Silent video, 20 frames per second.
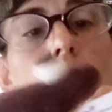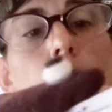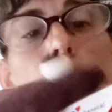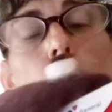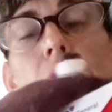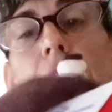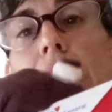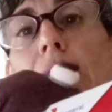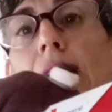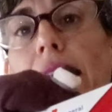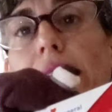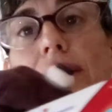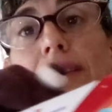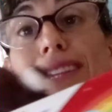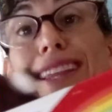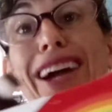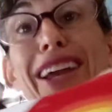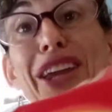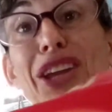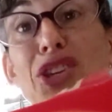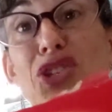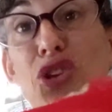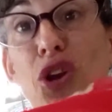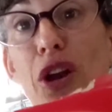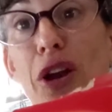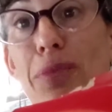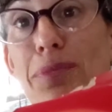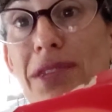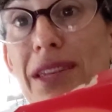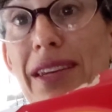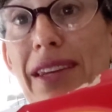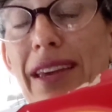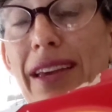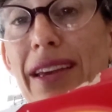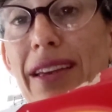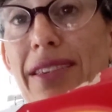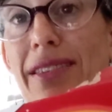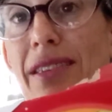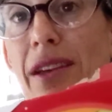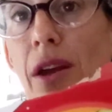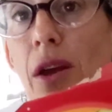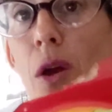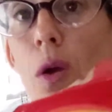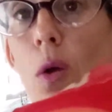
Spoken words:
Okay, Lucky Charms it is.